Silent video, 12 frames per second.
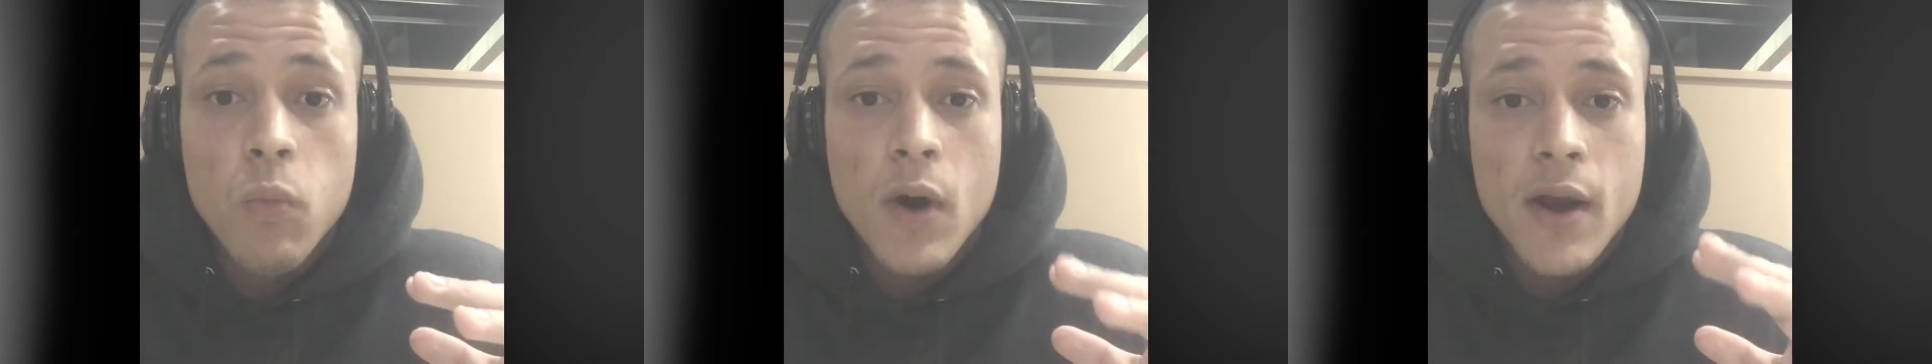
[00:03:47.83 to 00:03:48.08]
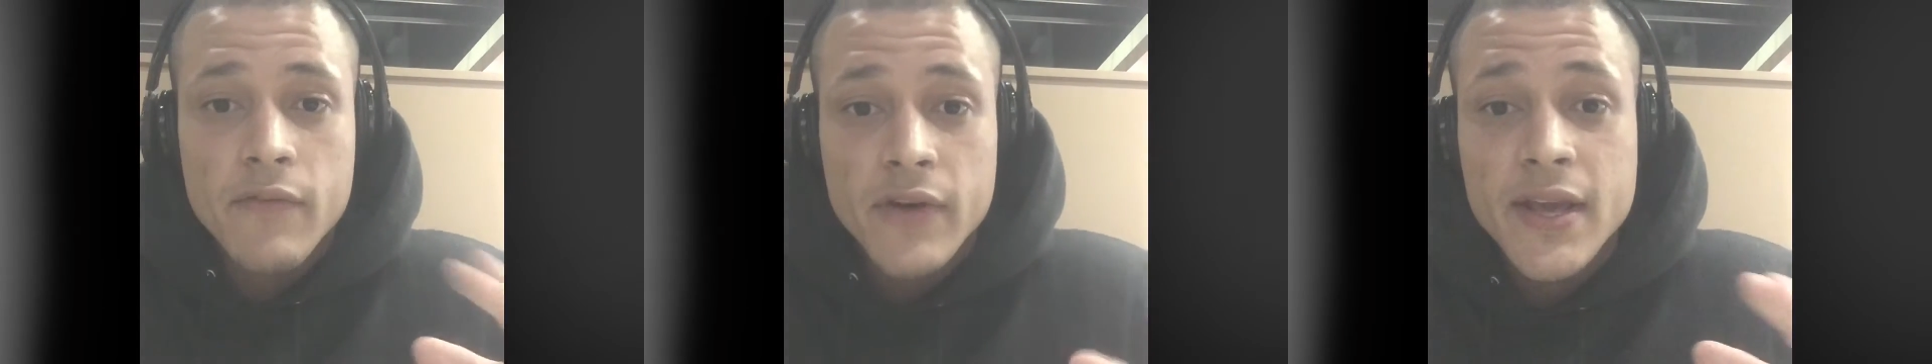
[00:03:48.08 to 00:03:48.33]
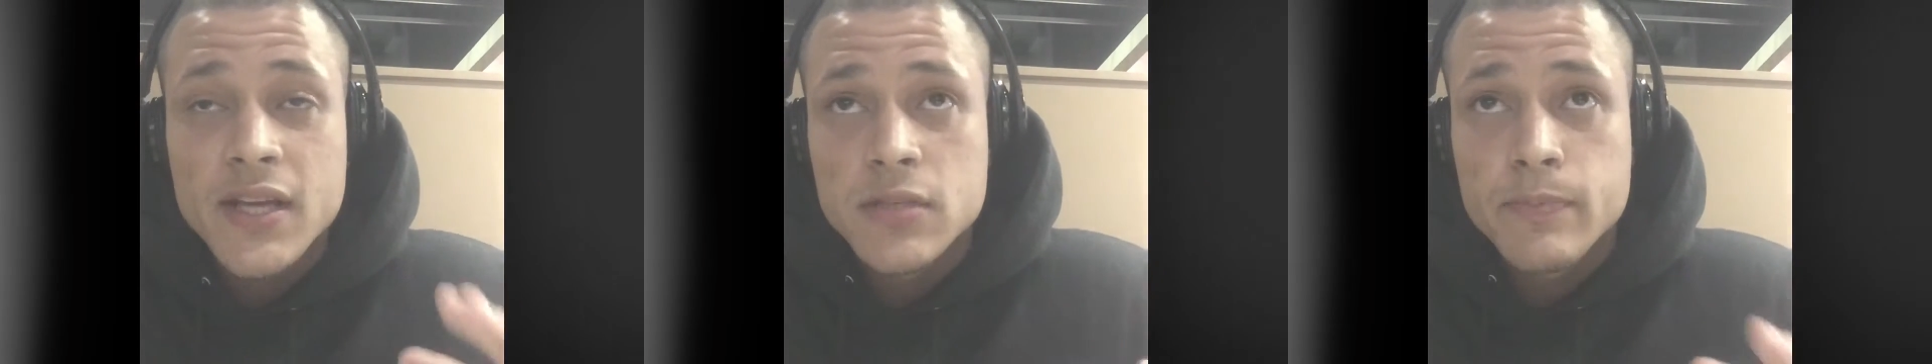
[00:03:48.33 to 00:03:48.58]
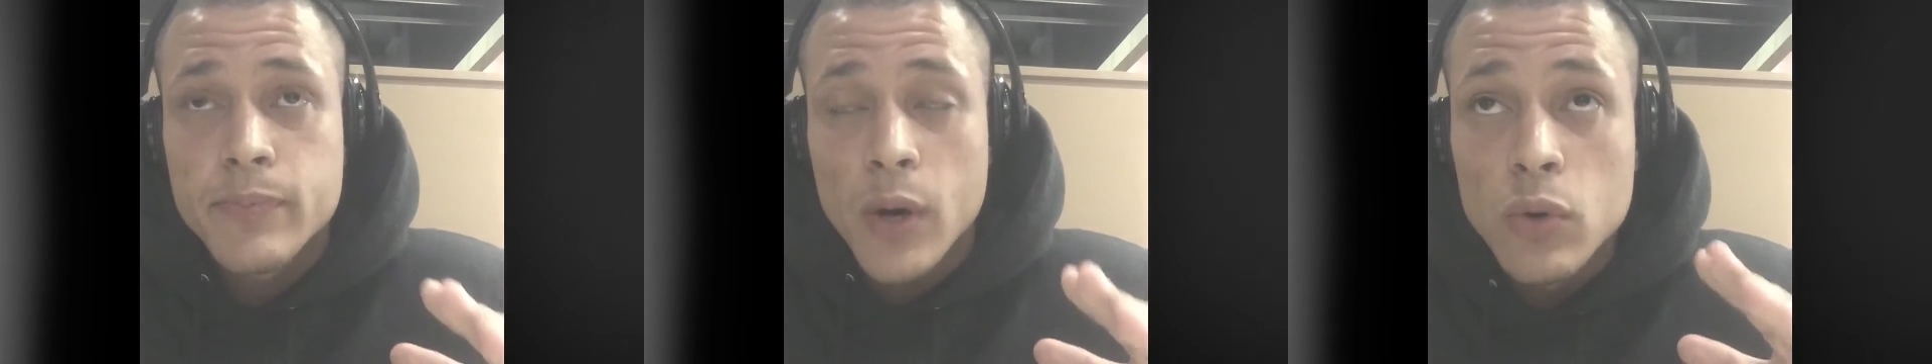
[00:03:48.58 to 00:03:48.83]
whatever
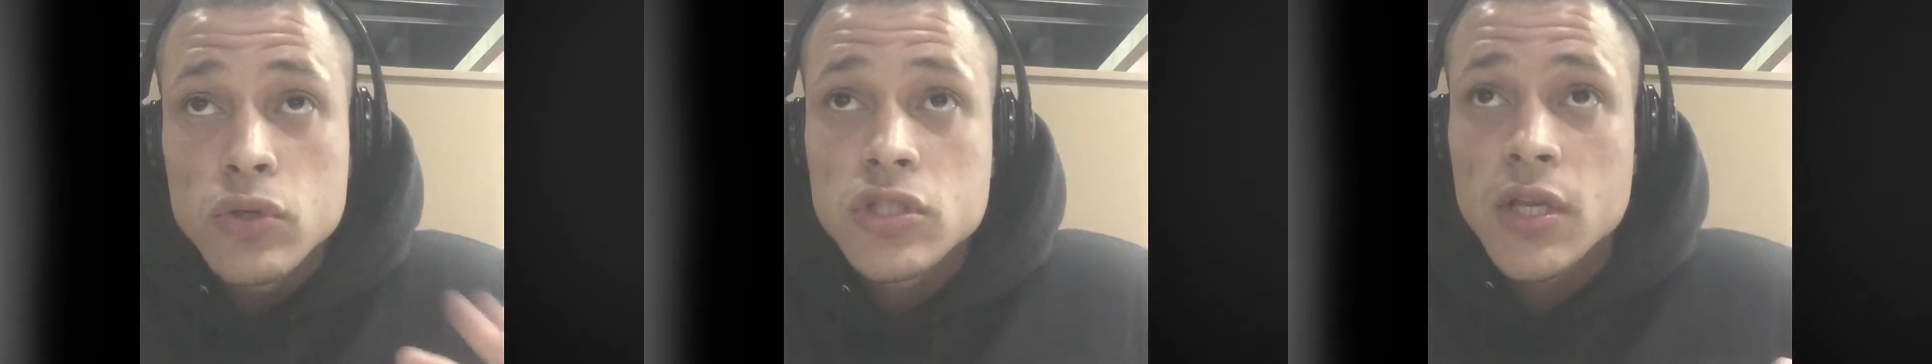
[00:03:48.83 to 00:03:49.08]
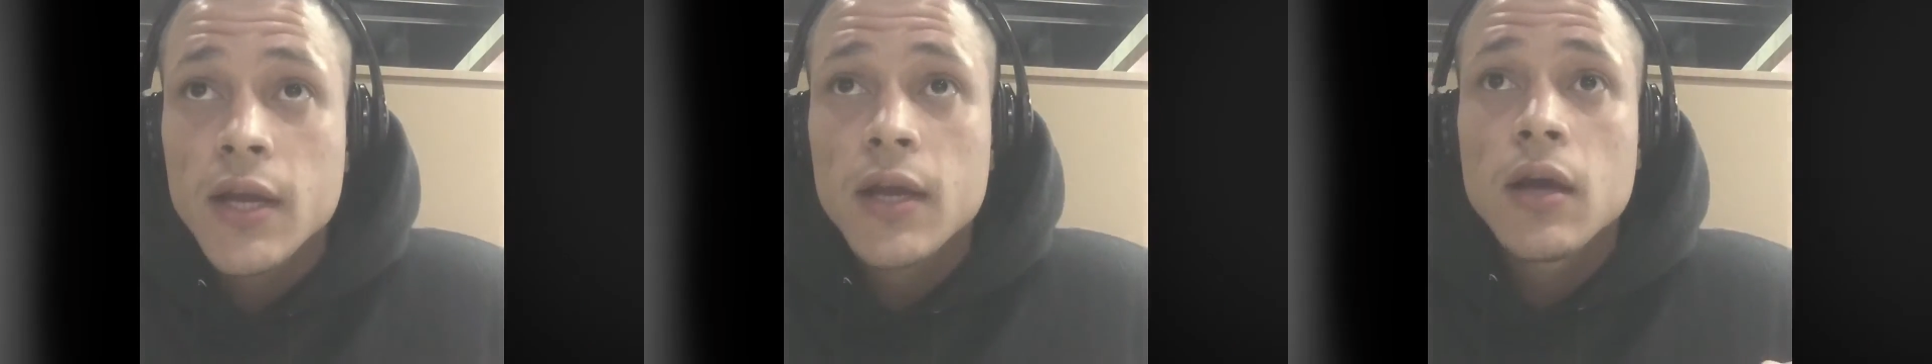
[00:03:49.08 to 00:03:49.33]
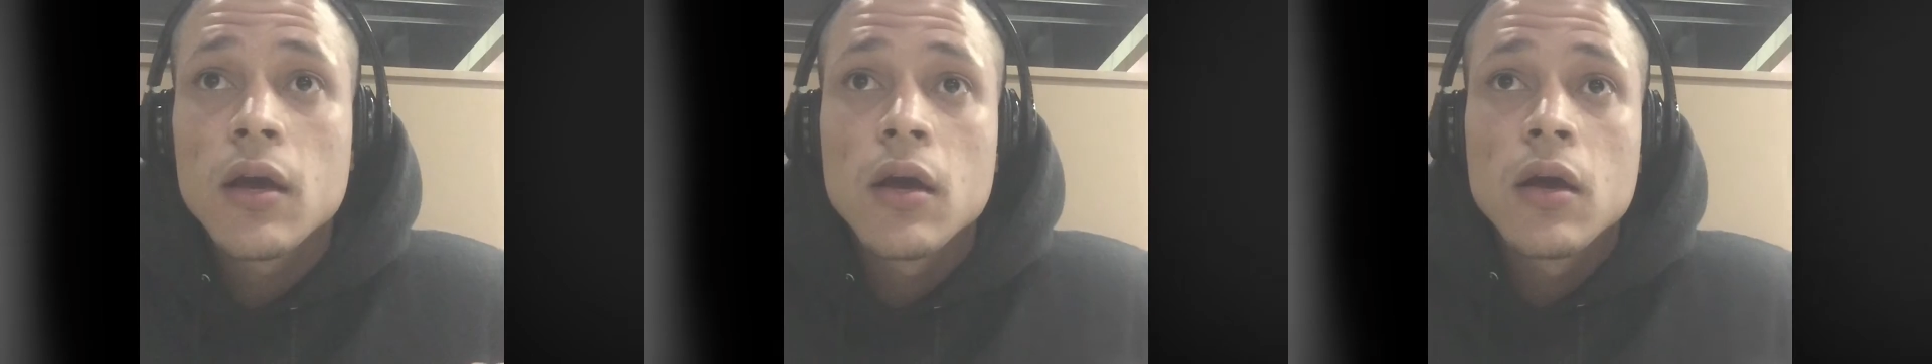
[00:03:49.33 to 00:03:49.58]
he's posting